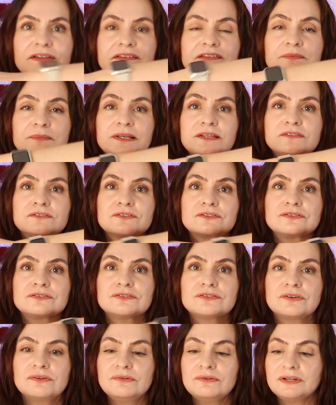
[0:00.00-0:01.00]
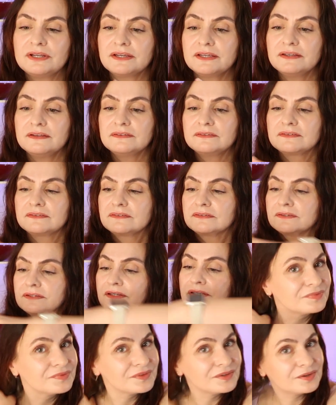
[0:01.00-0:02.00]
It smells so nice.
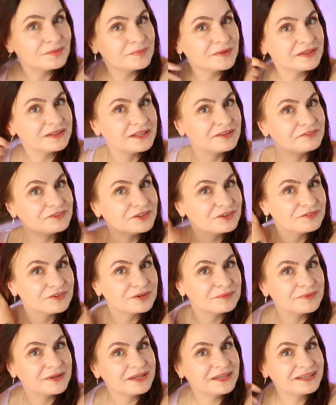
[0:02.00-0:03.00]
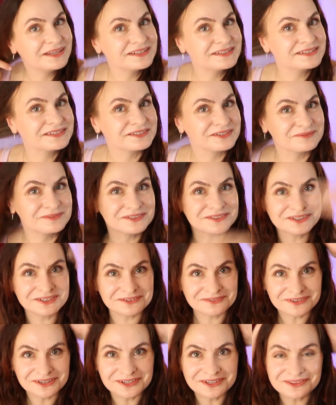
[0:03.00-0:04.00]
A little bit left over on my hands, so I'm just going
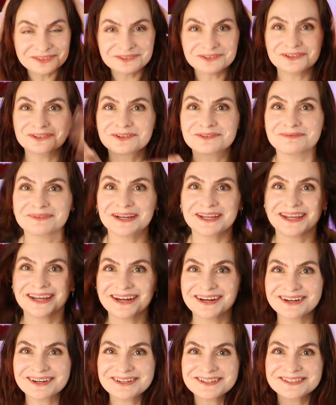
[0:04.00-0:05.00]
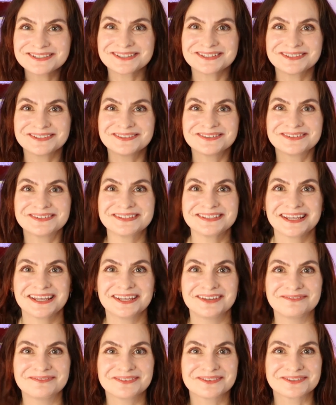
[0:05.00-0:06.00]
to run it through my hair to
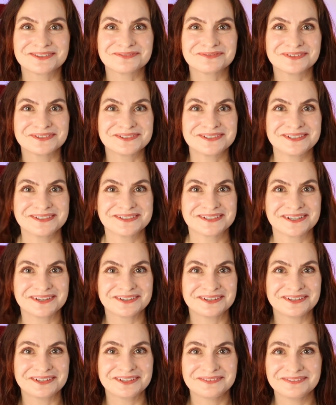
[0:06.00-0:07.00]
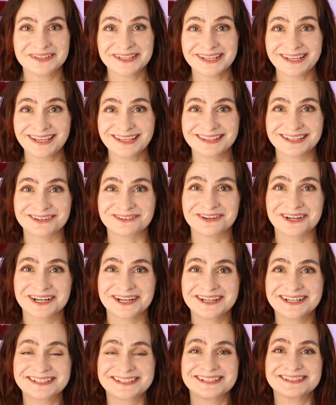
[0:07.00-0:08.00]
tame those frizzies down a little bit. Hey, that
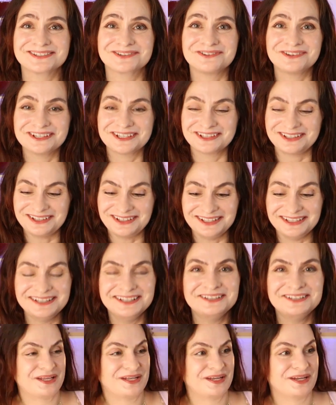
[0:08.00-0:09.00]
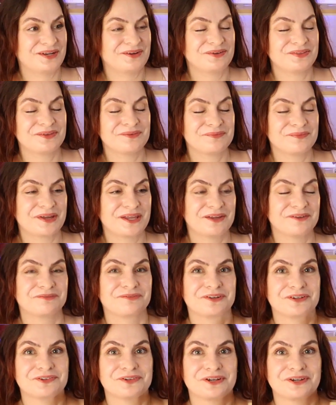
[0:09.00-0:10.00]
worked. It's oil. And I know the wait
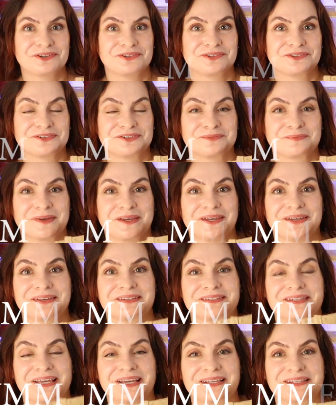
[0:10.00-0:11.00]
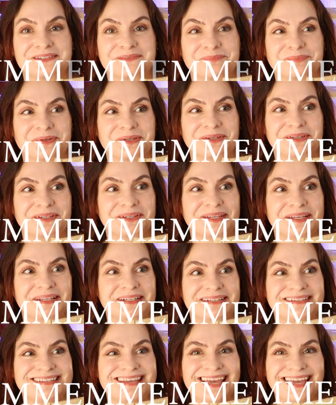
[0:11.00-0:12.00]
for Trader Joe's bags has been
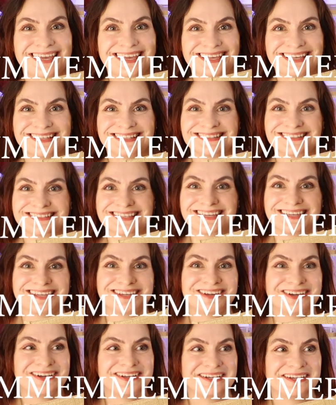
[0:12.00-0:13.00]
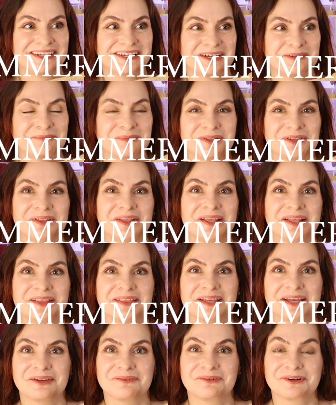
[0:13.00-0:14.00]
intense. I got a couple
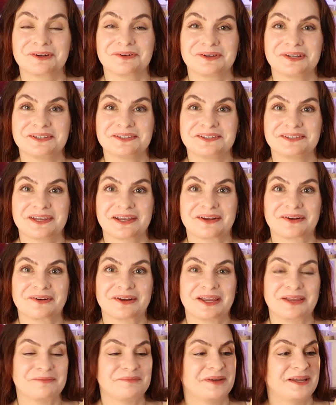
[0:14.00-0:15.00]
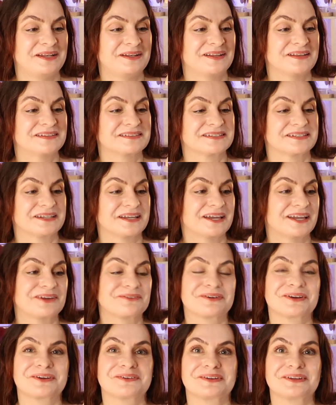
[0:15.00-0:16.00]
that we're going to decorate. My niece and I
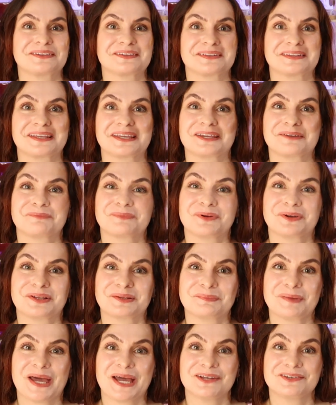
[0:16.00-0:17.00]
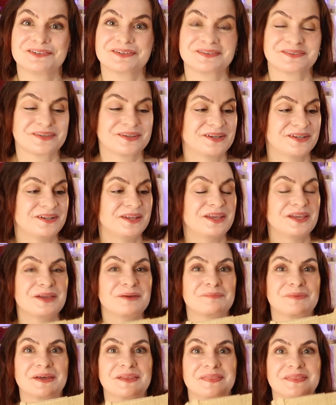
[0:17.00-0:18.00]
were going to like put patches on,
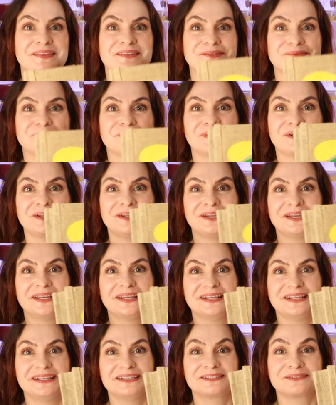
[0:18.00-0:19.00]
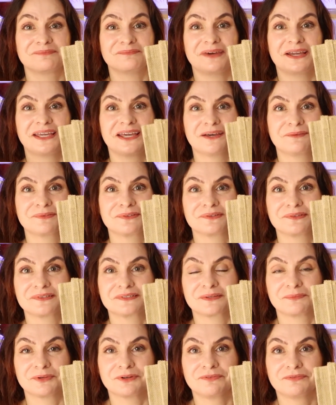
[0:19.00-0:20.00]
but this one is my absolute
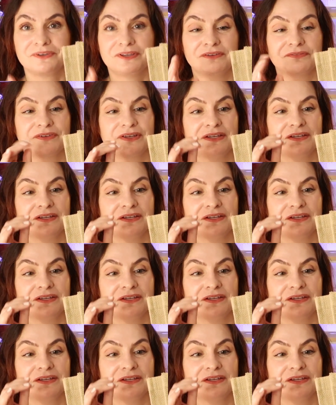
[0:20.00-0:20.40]
summer fave.